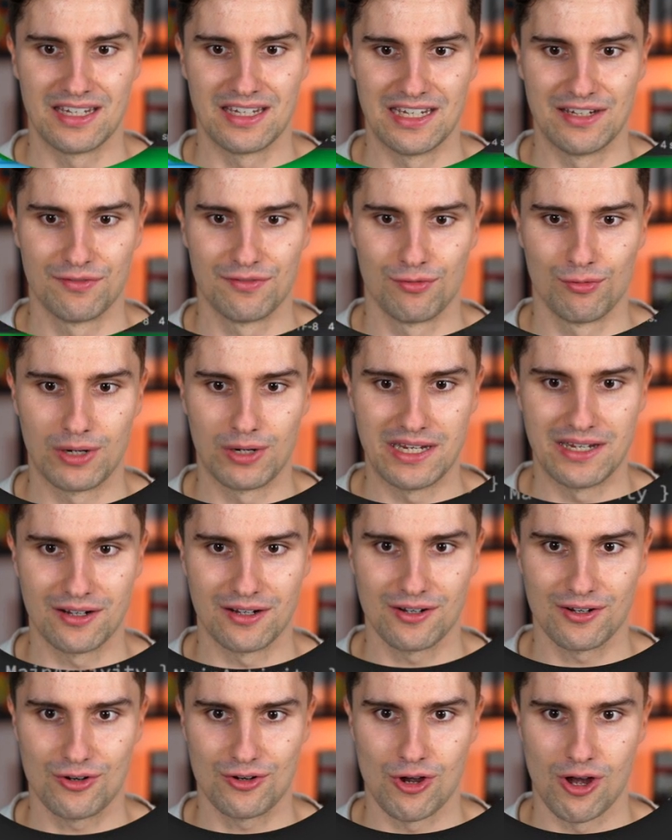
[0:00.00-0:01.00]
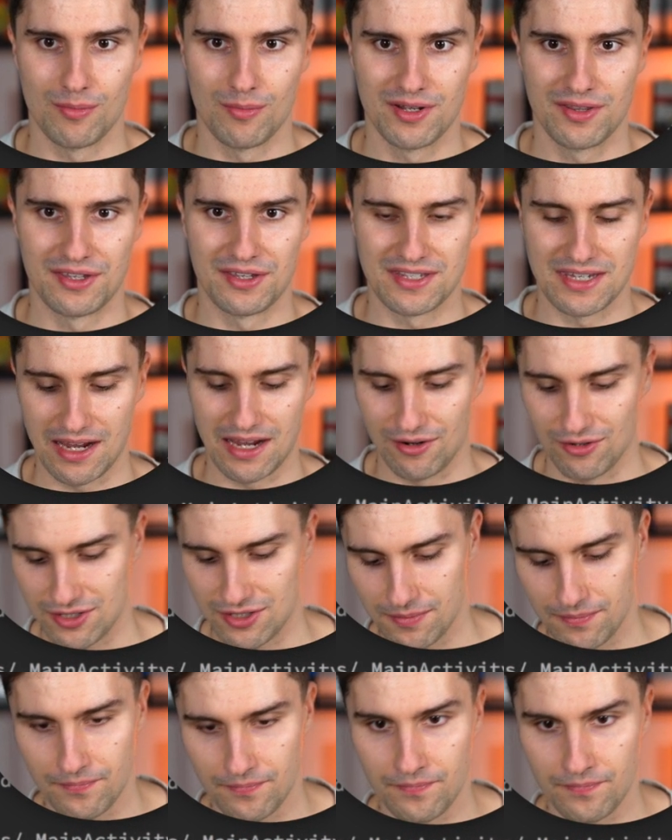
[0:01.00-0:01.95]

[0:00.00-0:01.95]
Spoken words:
If we comment this out,